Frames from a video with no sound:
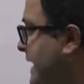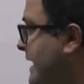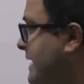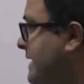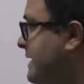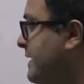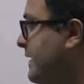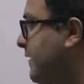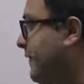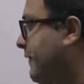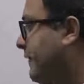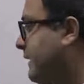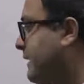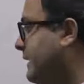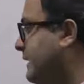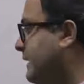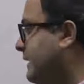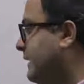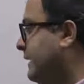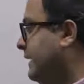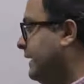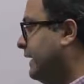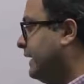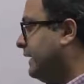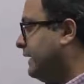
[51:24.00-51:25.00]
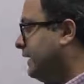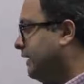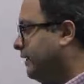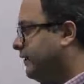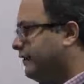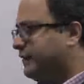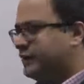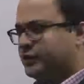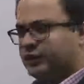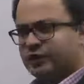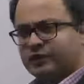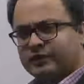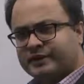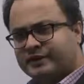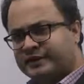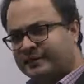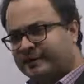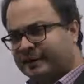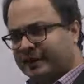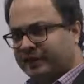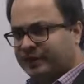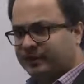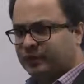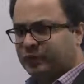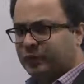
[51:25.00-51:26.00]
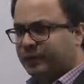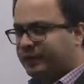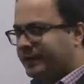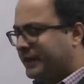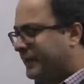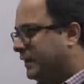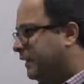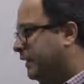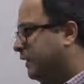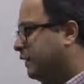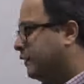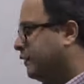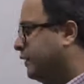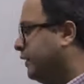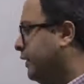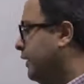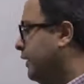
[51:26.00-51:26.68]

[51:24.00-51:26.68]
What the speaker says: is definitely negative, so it's a parabola opening down.